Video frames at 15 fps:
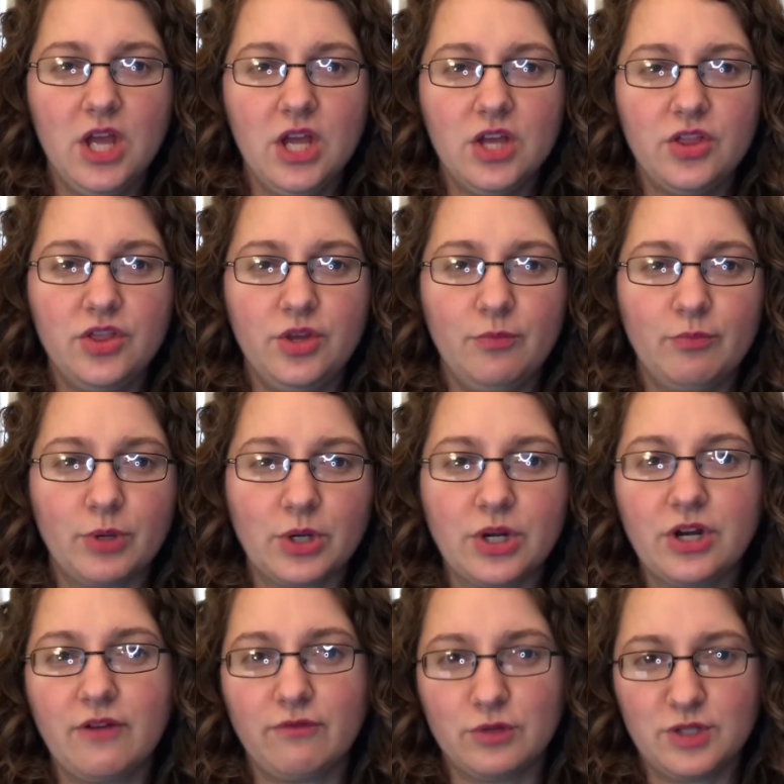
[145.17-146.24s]
the burden
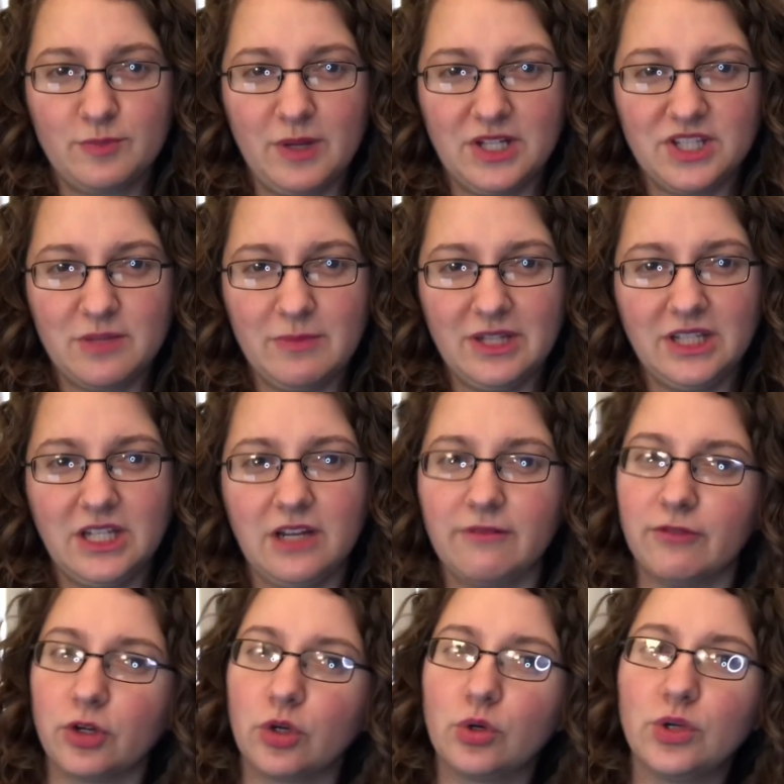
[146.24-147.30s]
of responsibility for
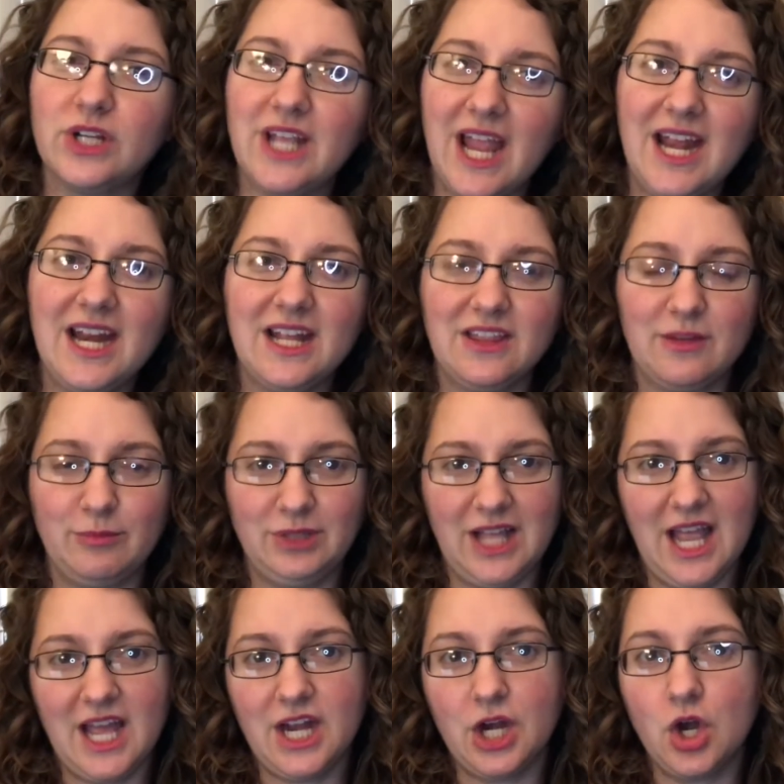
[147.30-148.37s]
creating the
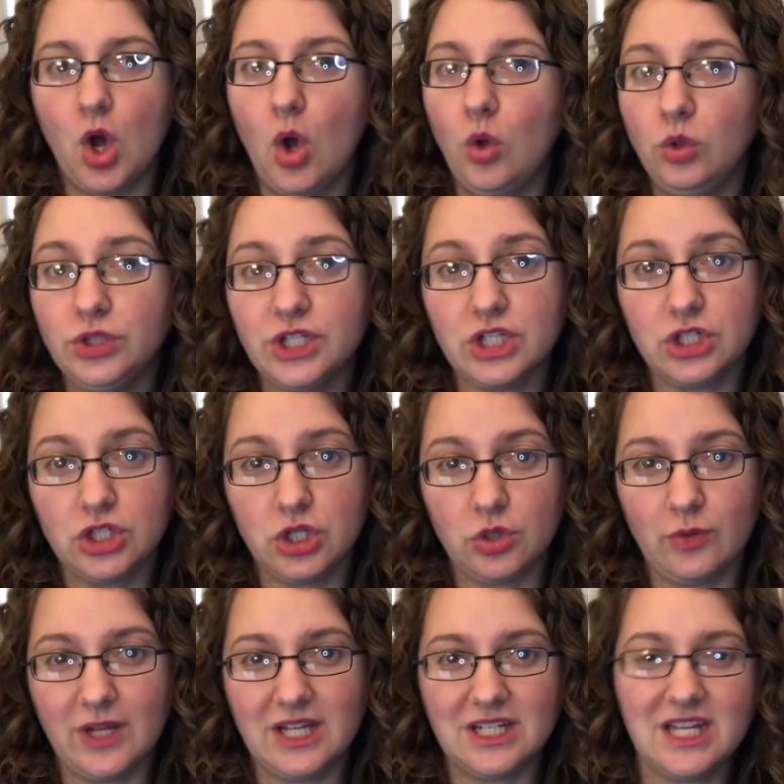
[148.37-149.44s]
plan and holding to
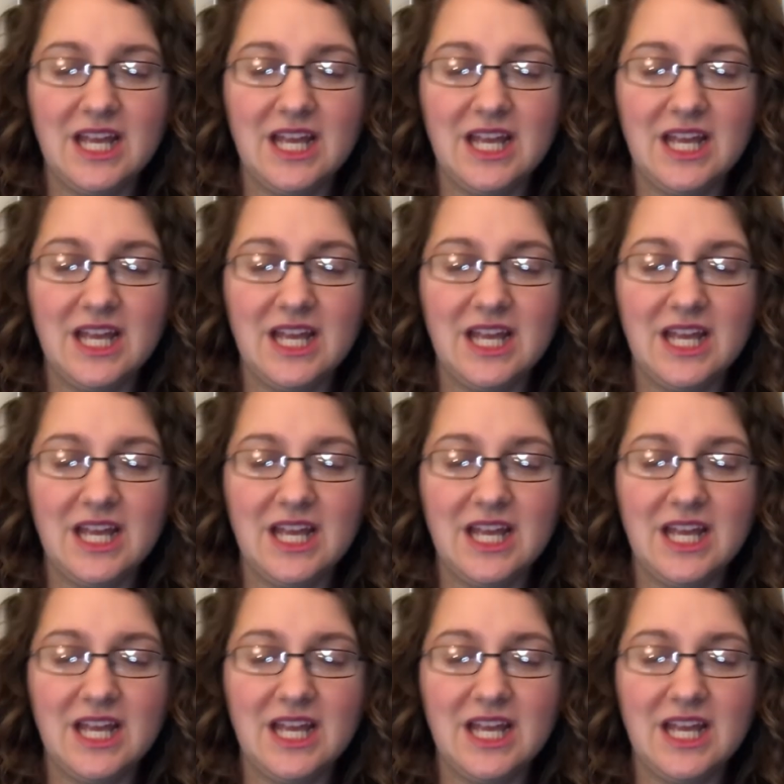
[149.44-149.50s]
it